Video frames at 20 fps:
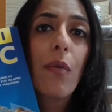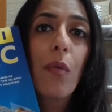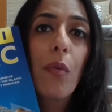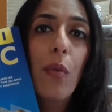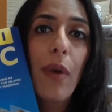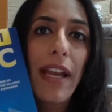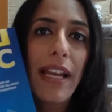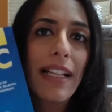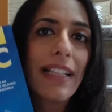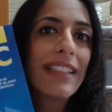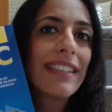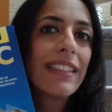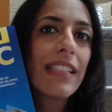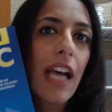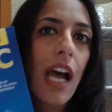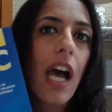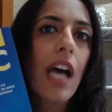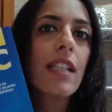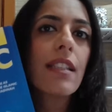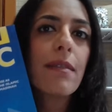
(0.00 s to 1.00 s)
will
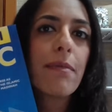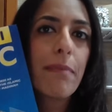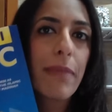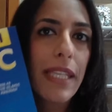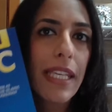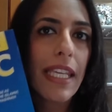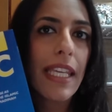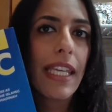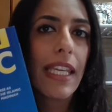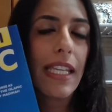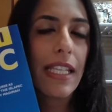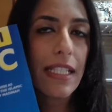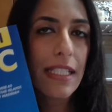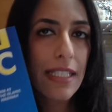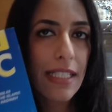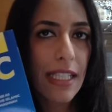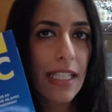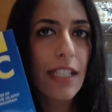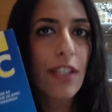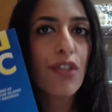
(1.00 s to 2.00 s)
not be
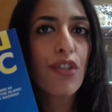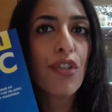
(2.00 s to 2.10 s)
easy